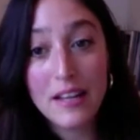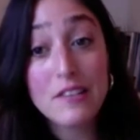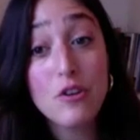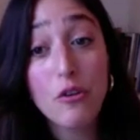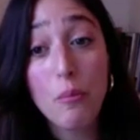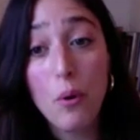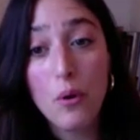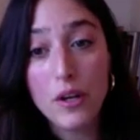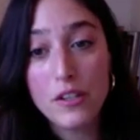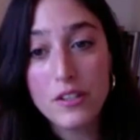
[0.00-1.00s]
That's not the
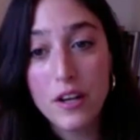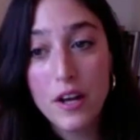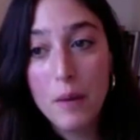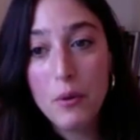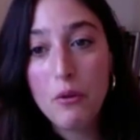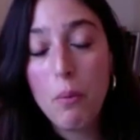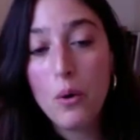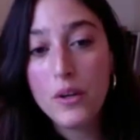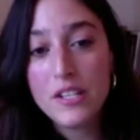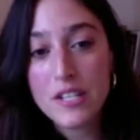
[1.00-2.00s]
point. But the
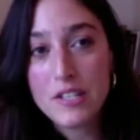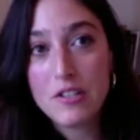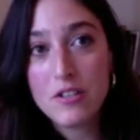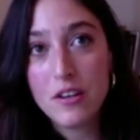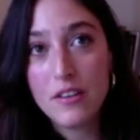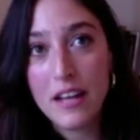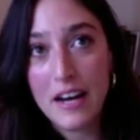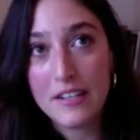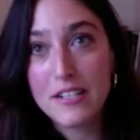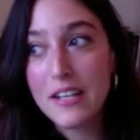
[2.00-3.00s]
point is
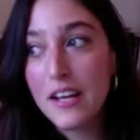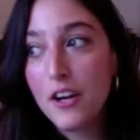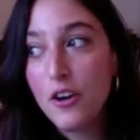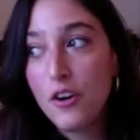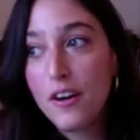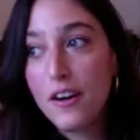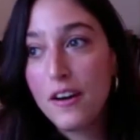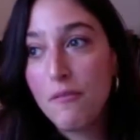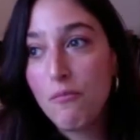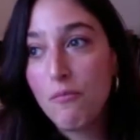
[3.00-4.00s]
that
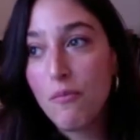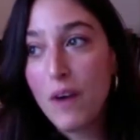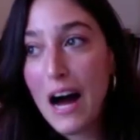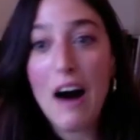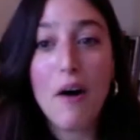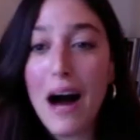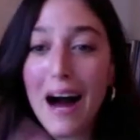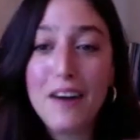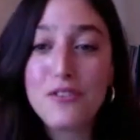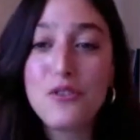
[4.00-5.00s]
how,
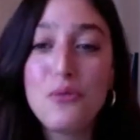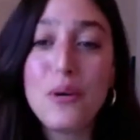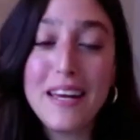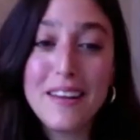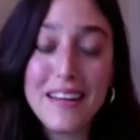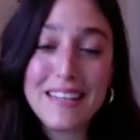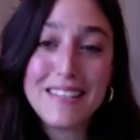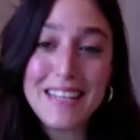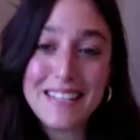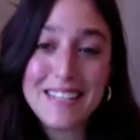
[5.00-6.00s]
how do we
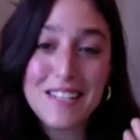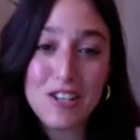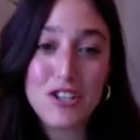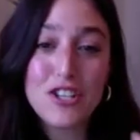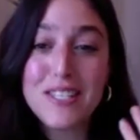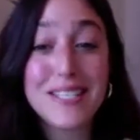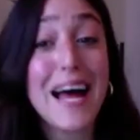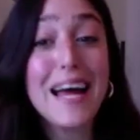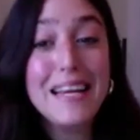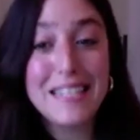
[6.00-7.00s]
is it, is it such a
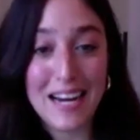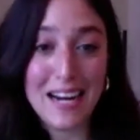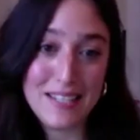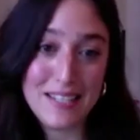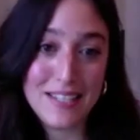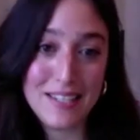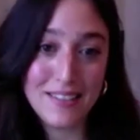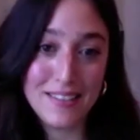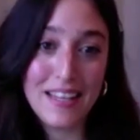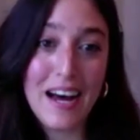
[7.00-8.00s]
zeitgeist
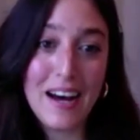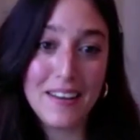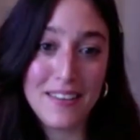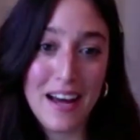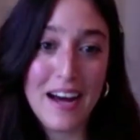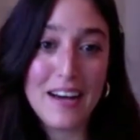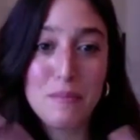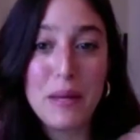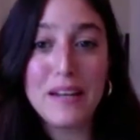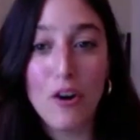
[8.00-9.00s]
that that has
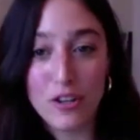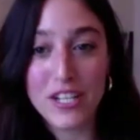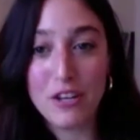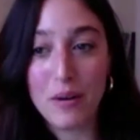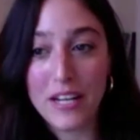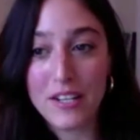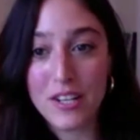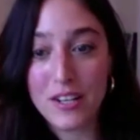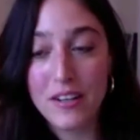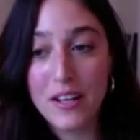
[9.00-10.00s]
been
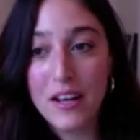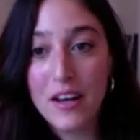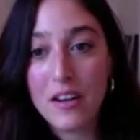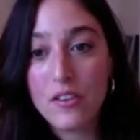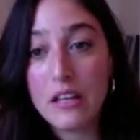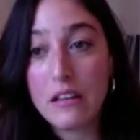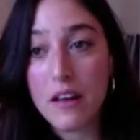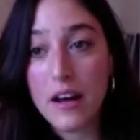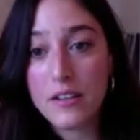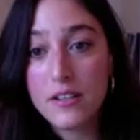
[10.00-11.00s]
articulated and i think
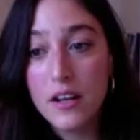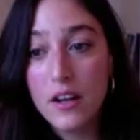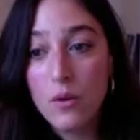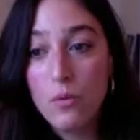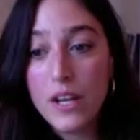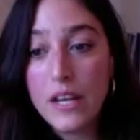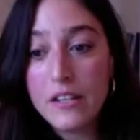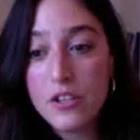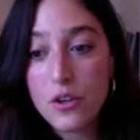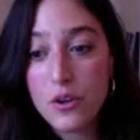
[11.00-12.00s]
that we
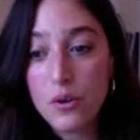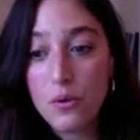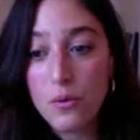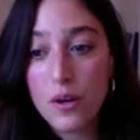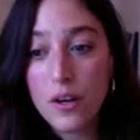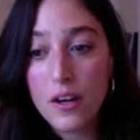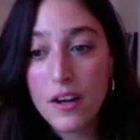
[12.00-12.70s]
need to